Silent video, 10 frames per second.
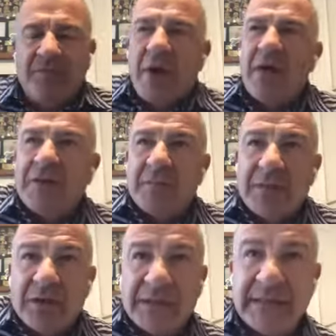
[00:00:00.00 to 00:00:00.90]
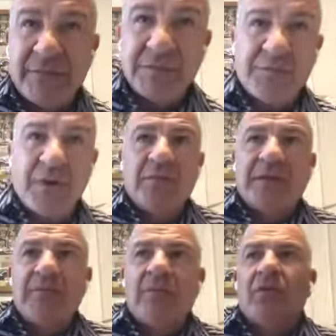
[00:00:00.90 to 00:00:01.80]
Profitability was
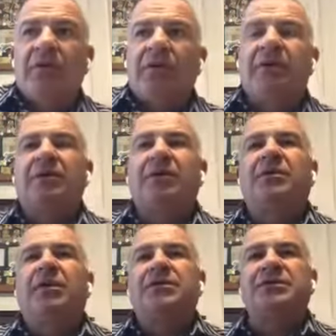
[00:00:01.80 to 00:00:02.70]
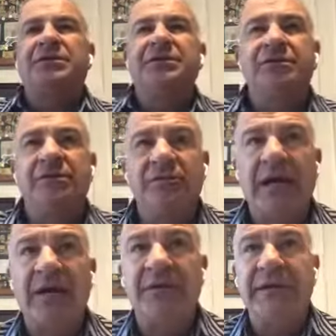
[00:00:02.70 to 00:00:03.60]
probably more closer to
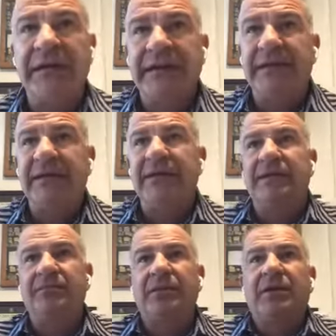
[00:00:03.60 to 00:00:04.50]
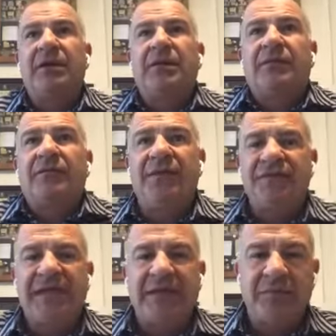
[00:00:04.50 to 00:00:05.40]
around a um, uh,
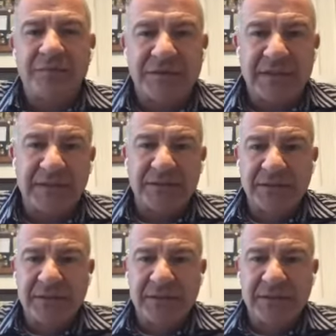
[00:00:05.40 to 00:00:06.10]
fifteen percent.